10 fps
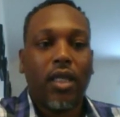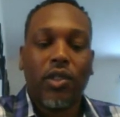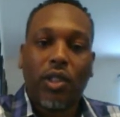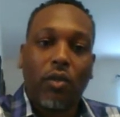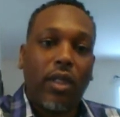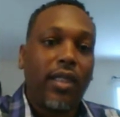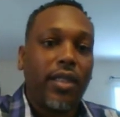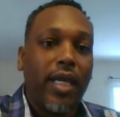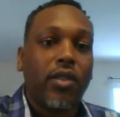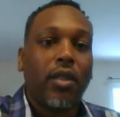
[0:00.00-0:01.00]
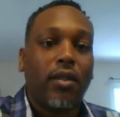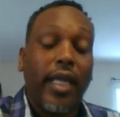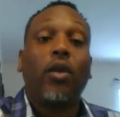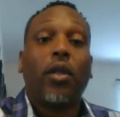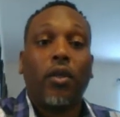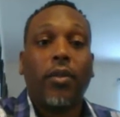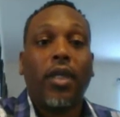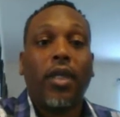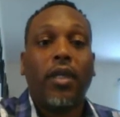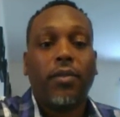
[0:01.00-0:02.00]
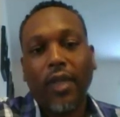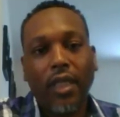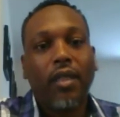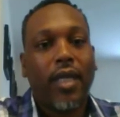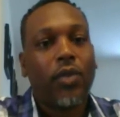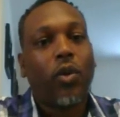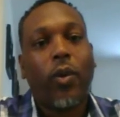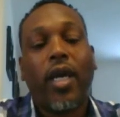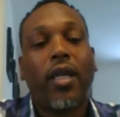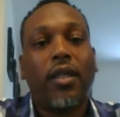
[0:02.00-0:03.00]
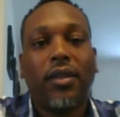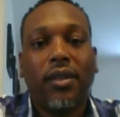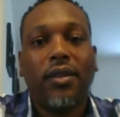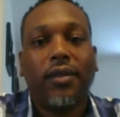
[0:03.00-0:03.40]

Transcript: kind of slowed things down a little bit, but that's where we're headed.